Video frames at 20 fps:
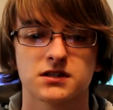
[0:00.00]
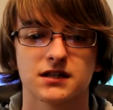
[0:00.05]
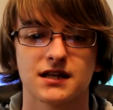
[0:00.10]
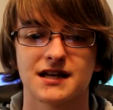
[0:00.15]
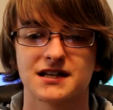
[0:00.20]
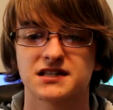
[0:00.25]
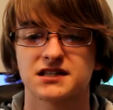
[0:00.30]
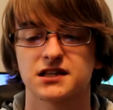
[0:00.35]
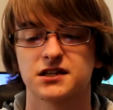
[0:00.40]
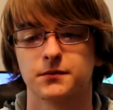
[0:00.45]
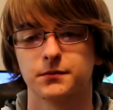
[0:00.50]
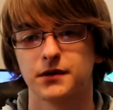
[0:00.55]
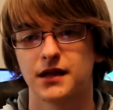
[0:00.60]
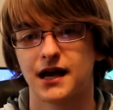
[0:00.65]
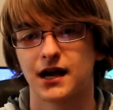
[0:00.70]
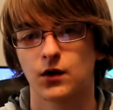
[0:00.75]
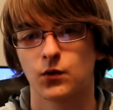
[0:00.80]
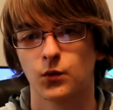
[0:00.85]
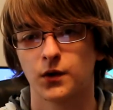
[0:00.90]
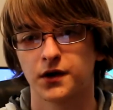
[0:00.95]
less than the
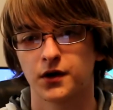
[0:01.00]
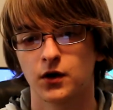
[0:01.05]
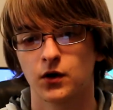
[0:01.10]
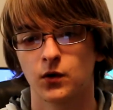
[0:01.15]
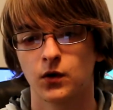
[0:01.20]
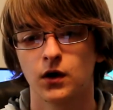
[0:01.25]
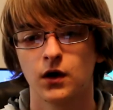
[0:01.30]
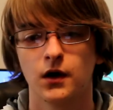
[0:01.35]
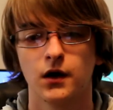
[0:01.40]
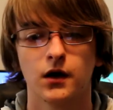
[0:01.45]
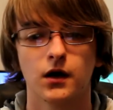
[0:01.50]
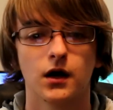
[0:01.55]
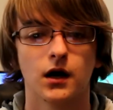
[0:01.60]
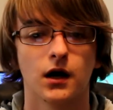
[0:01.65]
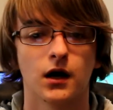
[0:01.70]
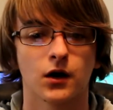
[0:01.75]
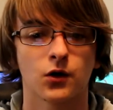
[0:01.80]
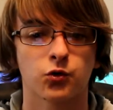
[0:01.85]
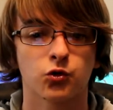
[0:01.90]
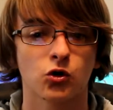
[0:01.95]
Black Widow
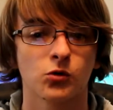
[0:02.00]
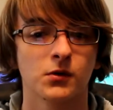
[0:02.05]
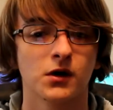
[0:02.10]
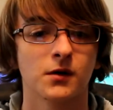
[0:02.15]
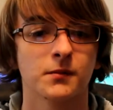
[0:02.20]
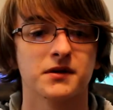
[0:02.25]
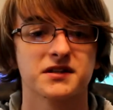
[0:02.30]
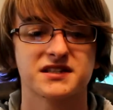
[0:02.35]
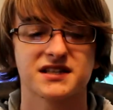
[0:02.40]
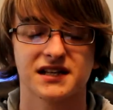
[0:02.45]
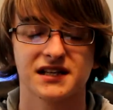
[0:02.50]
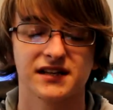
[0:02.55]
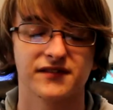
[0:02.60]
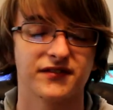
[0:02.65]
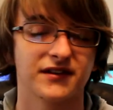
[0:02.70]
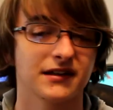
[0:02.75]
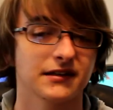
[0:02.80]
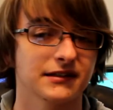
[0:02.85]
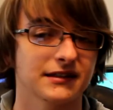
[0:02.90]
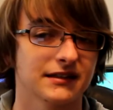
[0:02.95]
Chroma, but
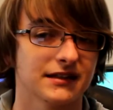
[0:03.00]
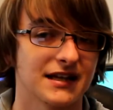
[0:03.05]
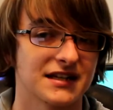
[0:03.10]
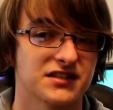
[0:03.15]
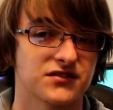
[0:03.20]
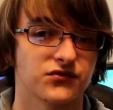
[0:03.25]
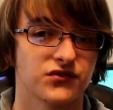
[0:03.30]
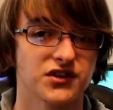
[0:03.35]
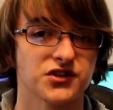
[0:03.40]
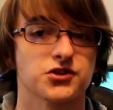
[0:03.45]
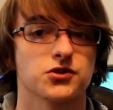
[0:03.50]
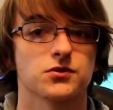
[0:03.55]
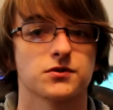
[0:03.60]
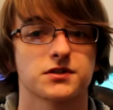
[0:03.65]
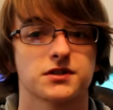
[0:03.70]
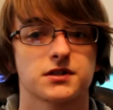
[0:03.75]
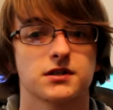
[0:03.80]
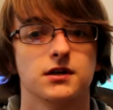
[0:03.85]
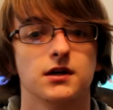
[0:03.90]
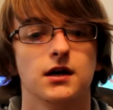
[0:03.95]
significantly less
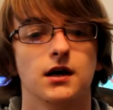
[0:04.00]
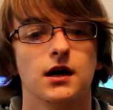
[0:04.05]
features.